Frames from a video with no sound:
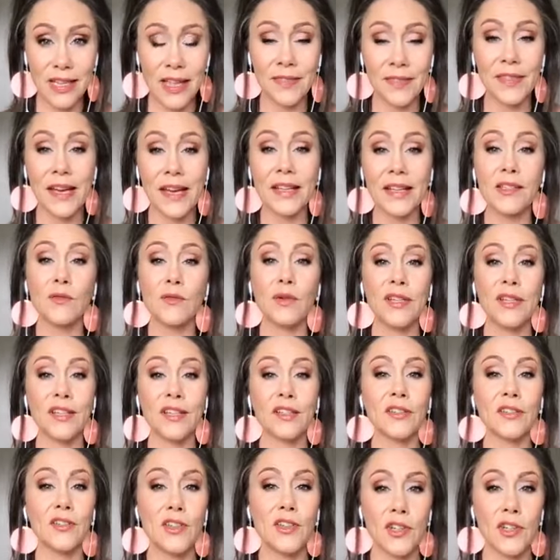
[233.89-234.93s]
And that's when
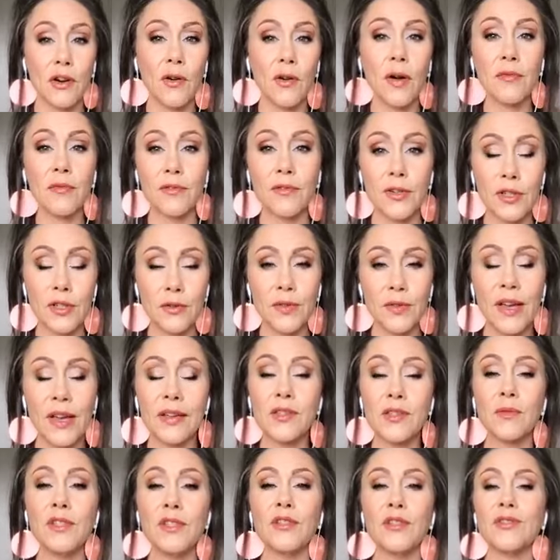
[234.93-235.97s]
it can show up for you.
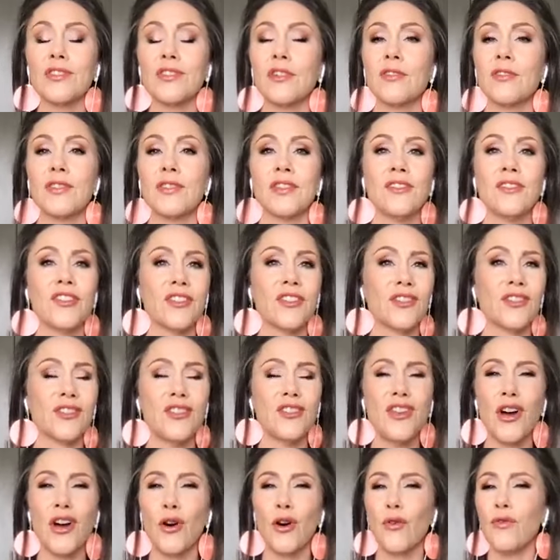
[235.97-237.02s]
That's when you start to just
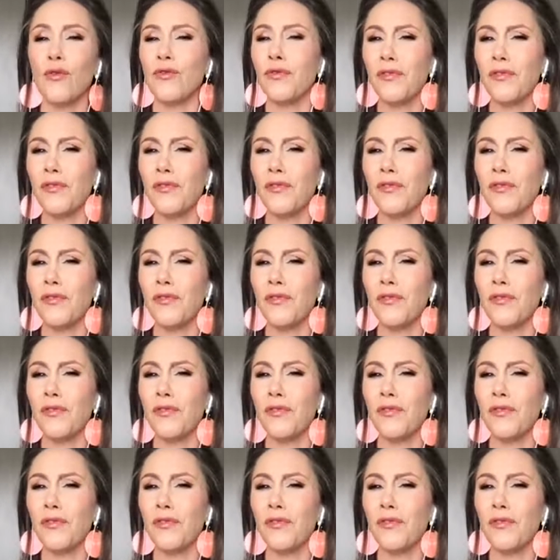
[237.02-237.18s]
know